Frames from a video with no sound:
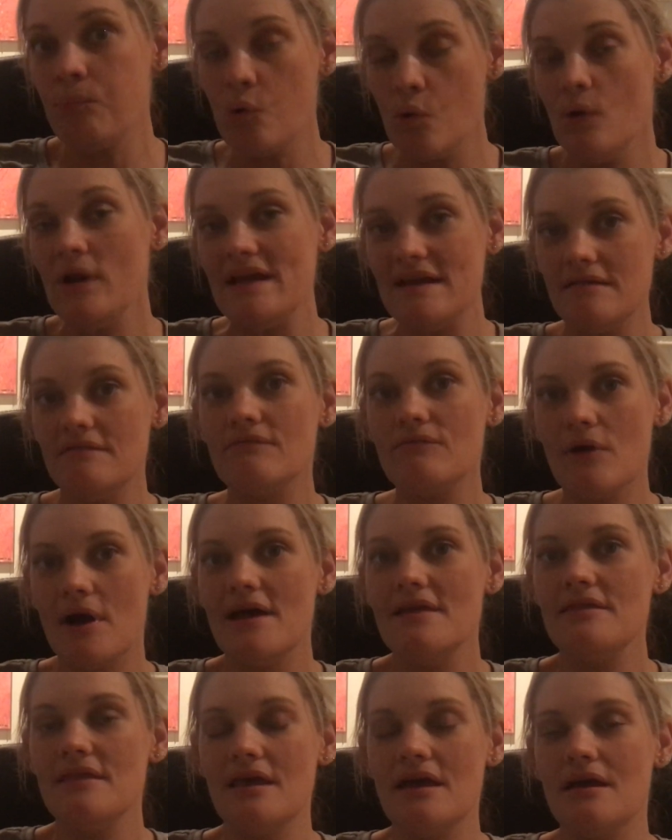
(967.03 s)
point
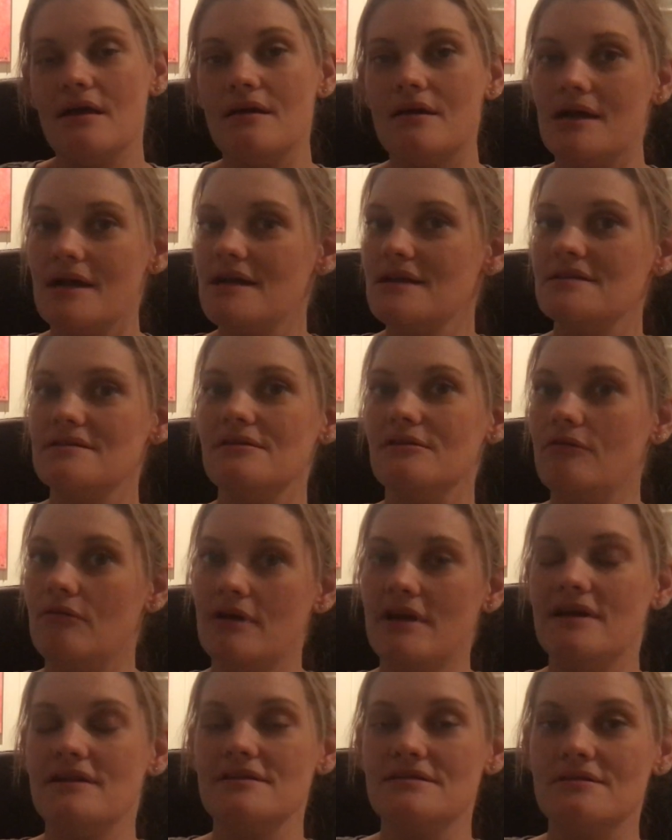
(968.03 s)
right there as a
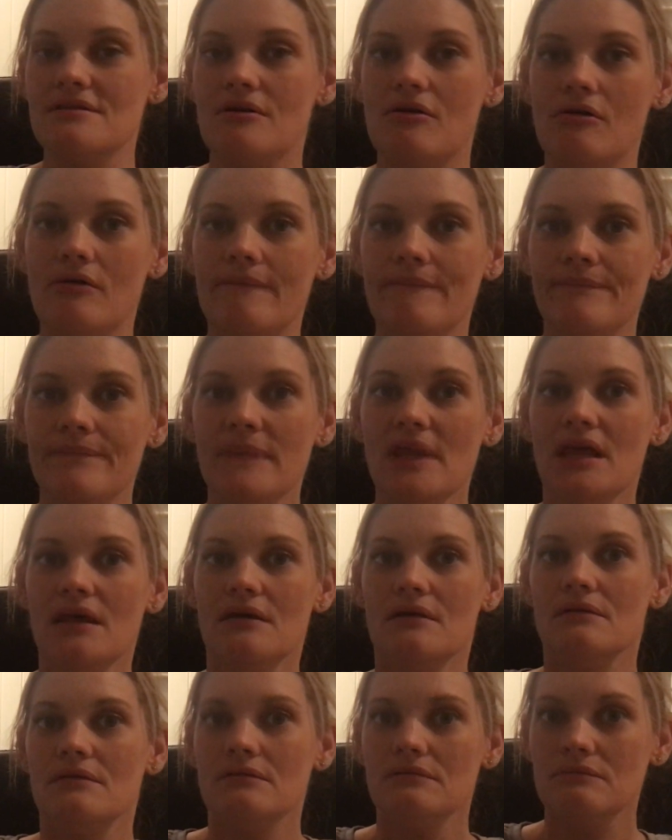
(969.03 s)
grain of salt.
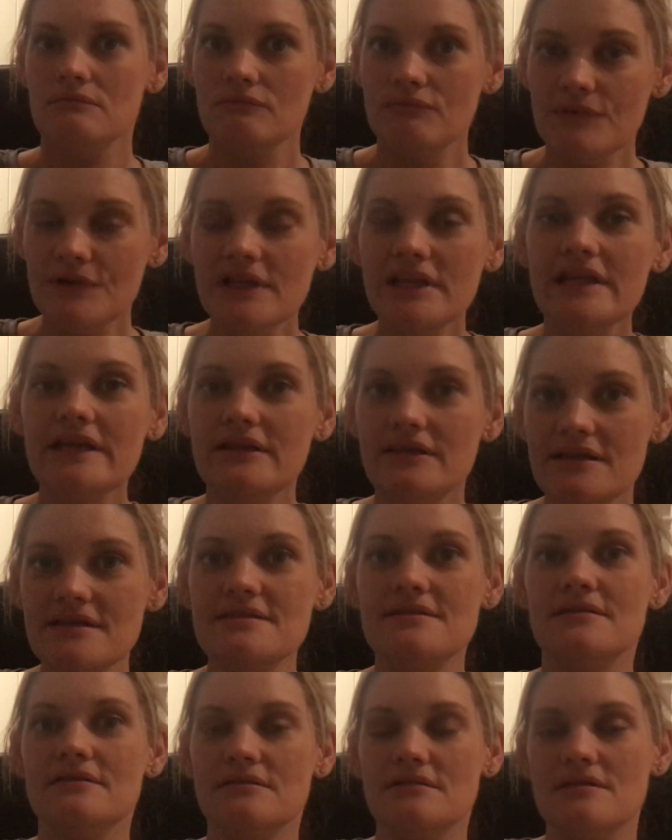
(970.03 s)
Really
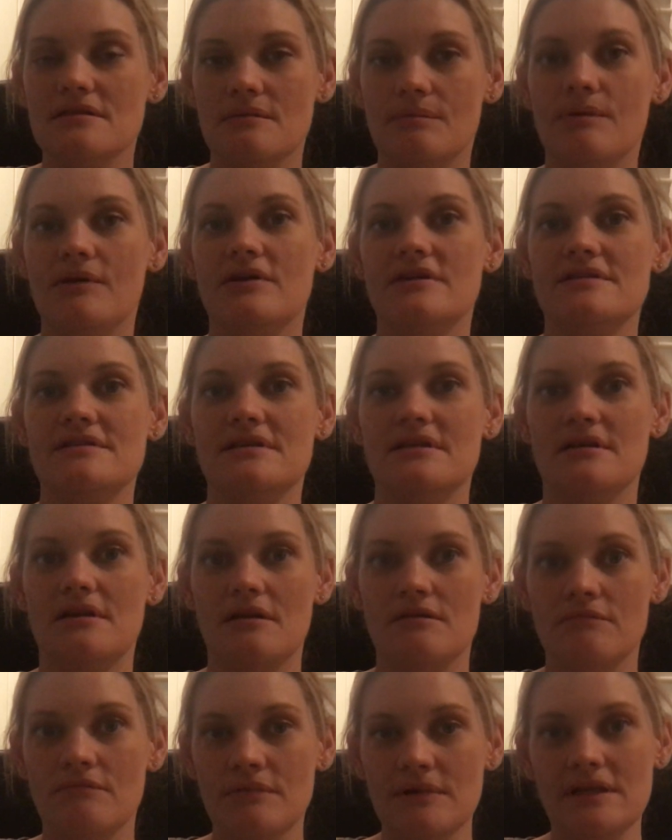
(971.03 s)
listen to the person
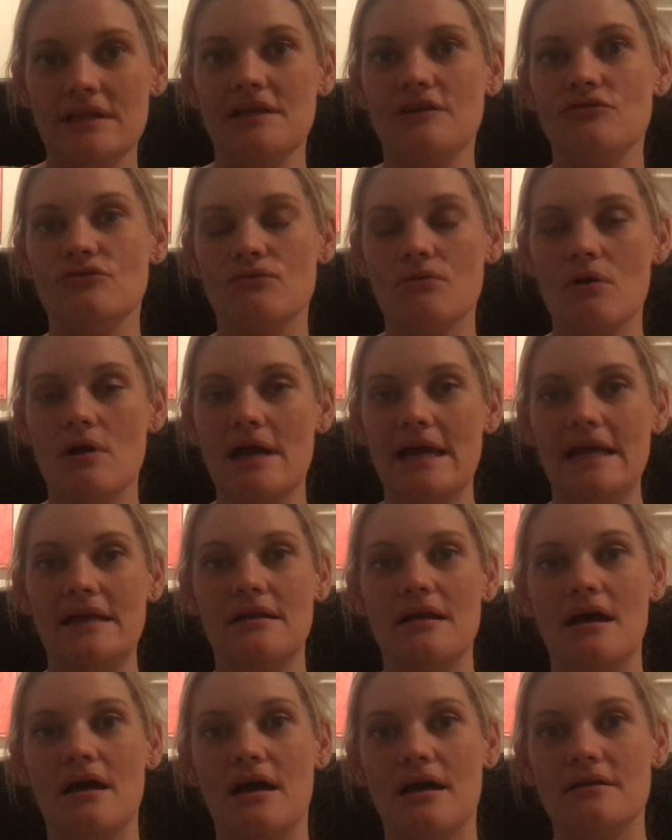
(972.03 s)
and really try
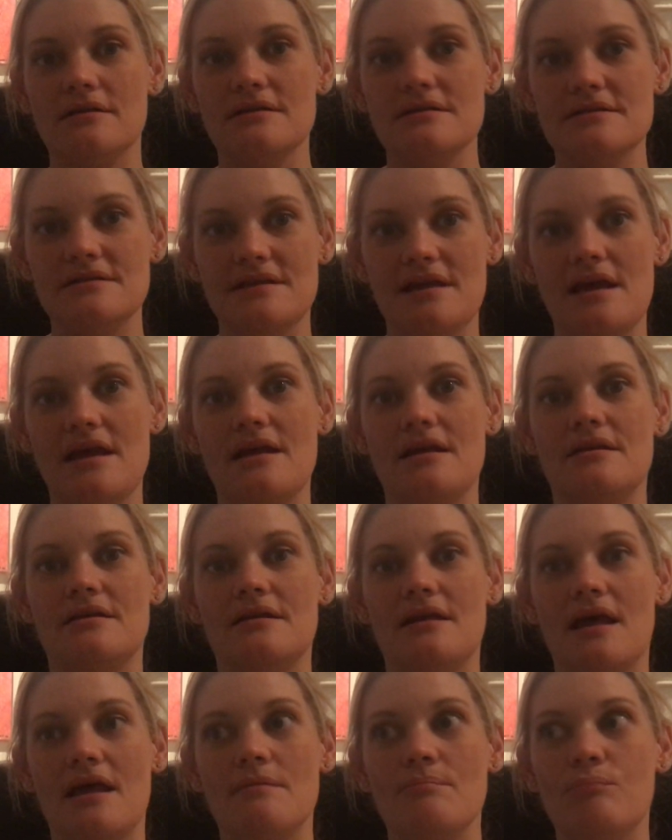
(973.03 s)
and
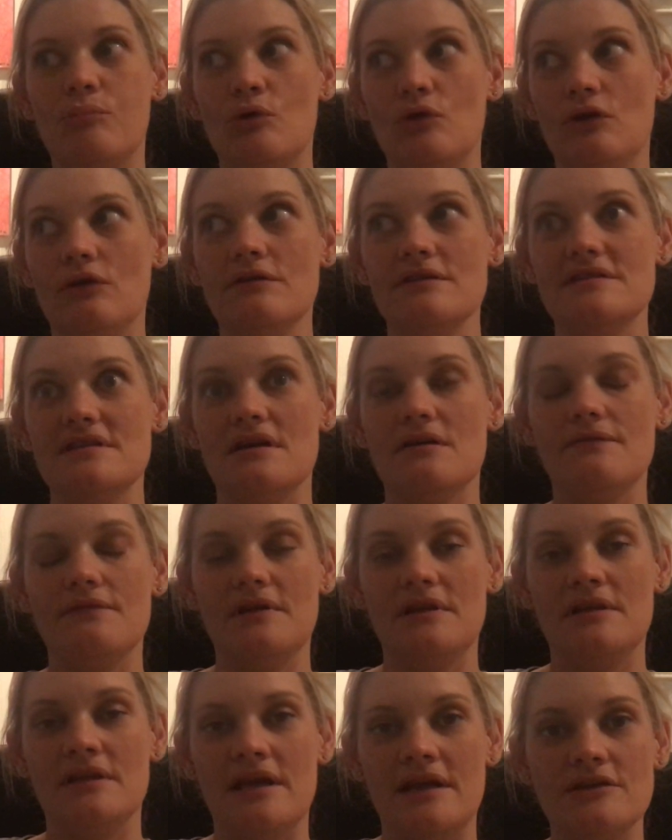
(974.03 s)
understand and put yourself
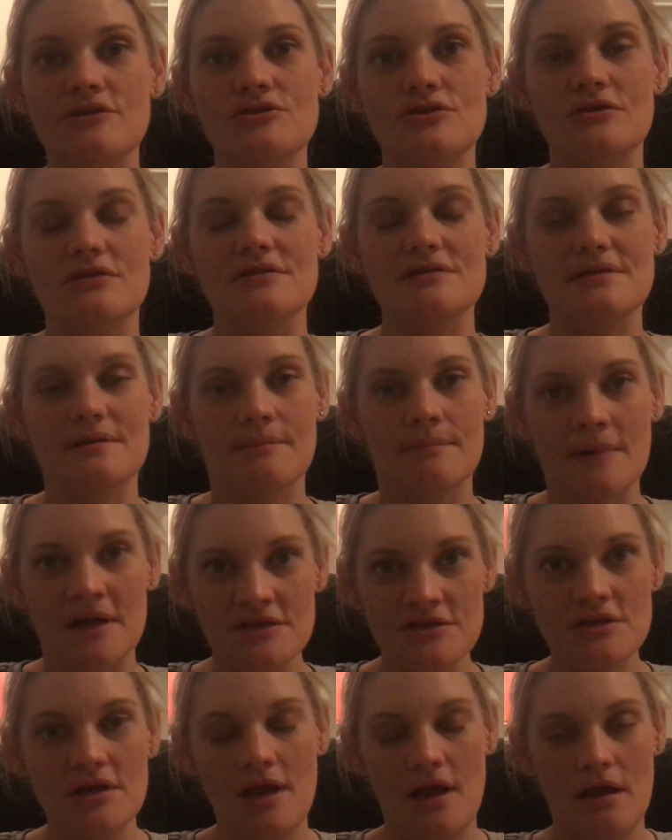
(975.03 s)
in their shoes.
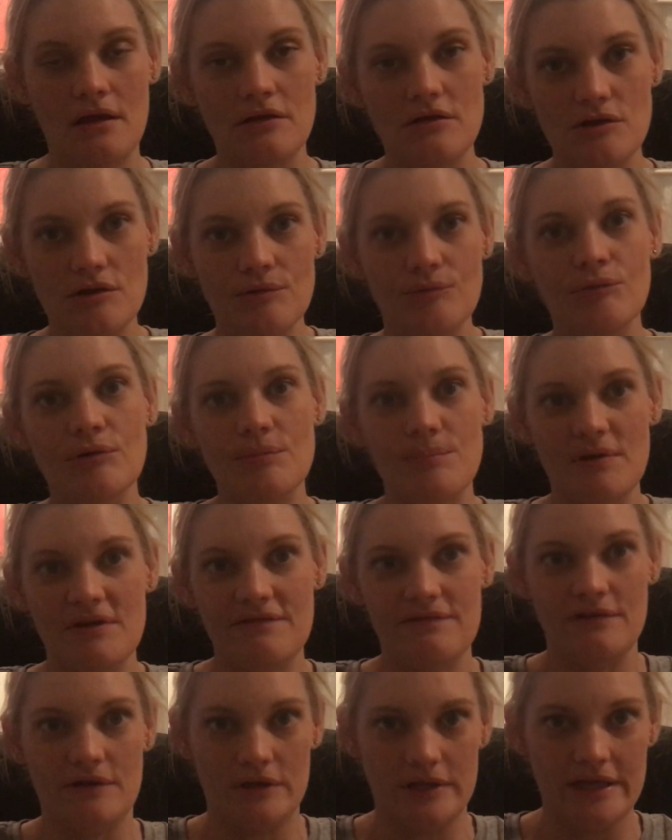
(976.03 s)
Imagine how you would
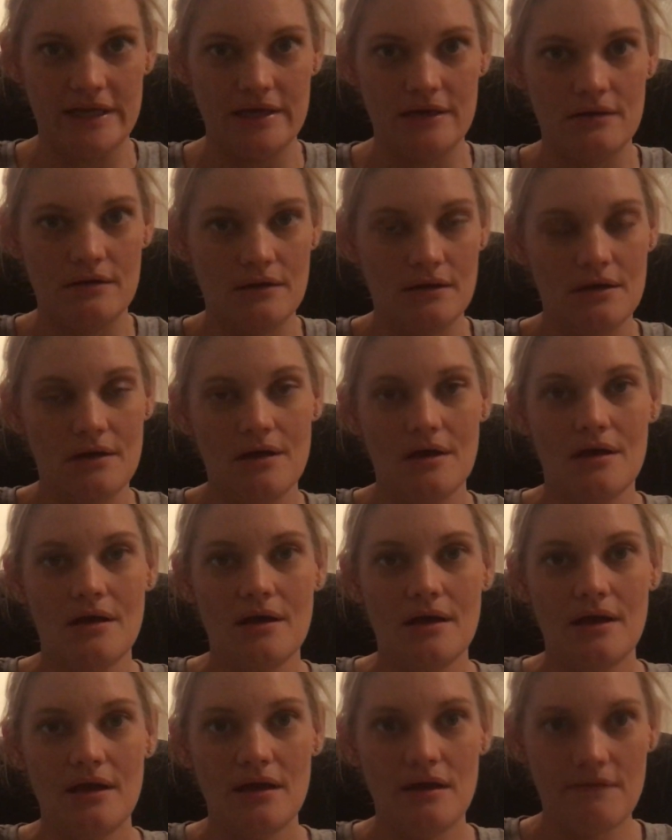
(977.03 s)
be feeling
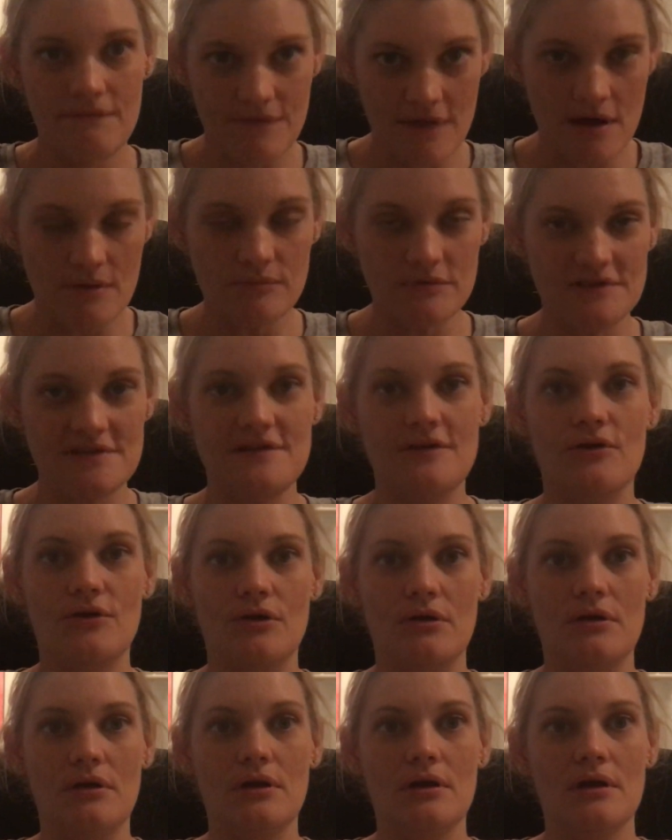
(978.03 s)
if that was
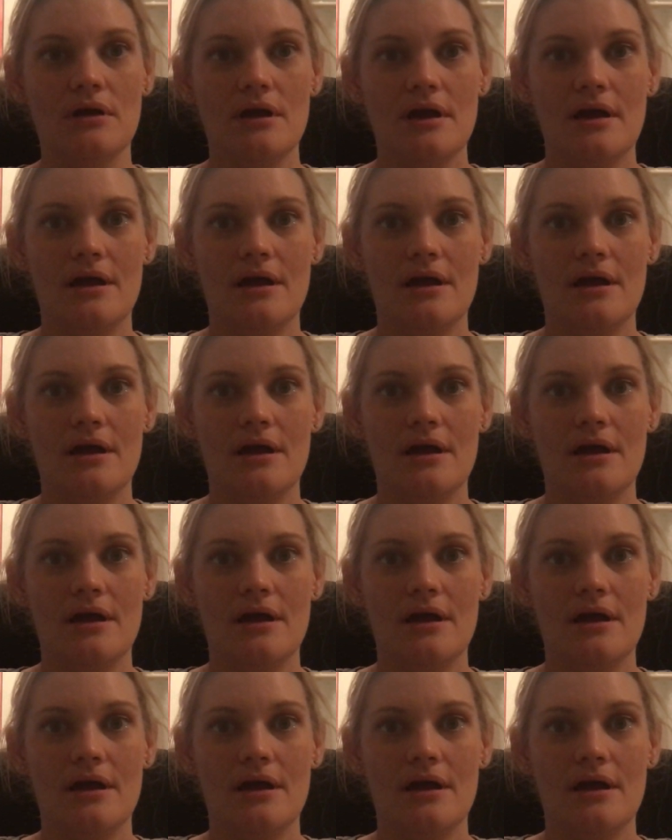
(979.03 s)
you,